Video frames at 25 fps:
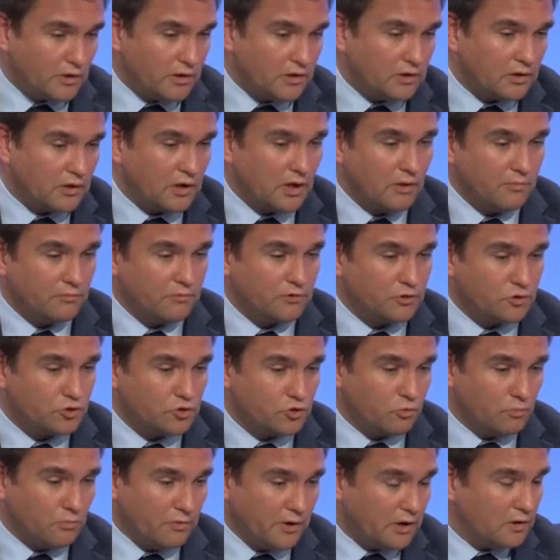attempts
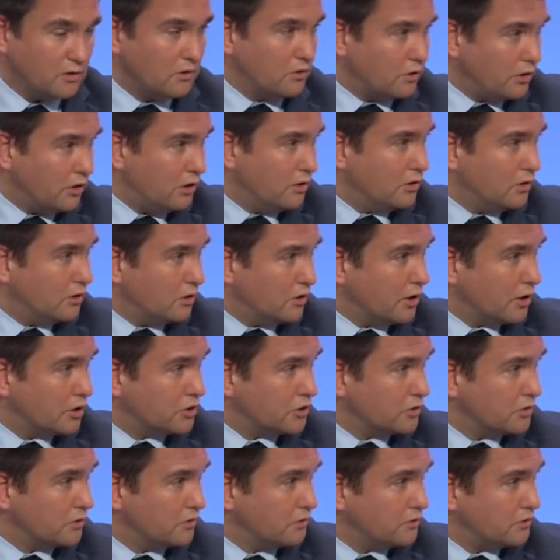to meddle in
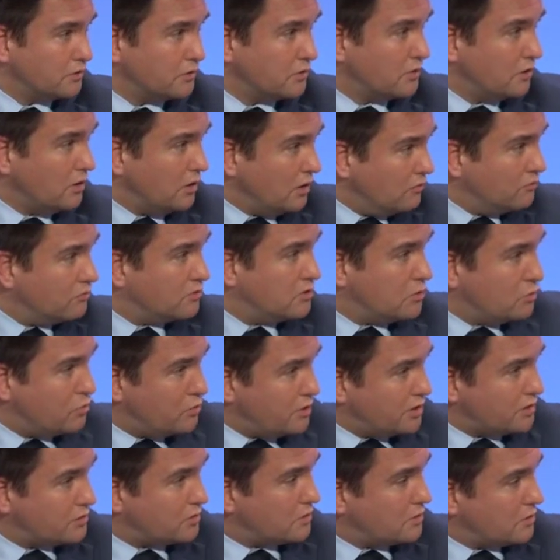elections in the
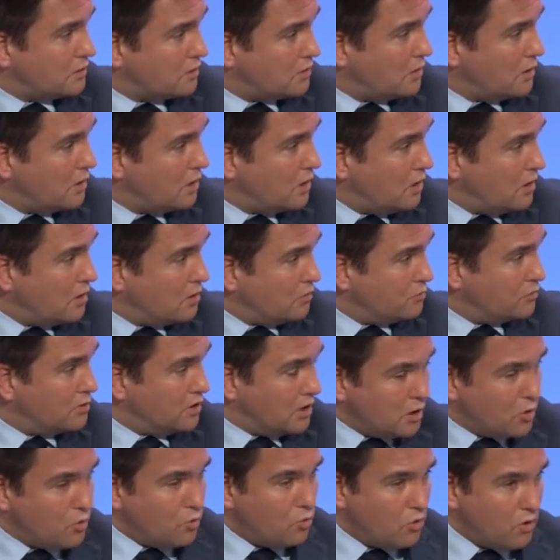West.
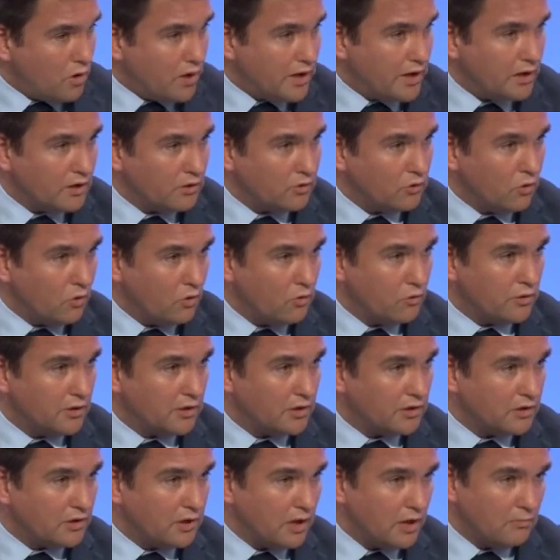There were no
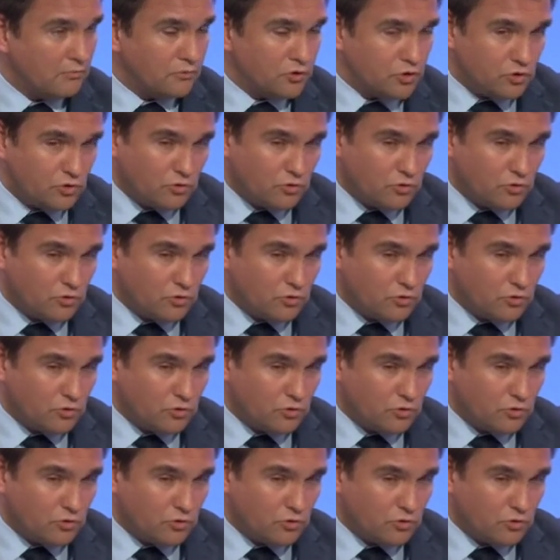attempts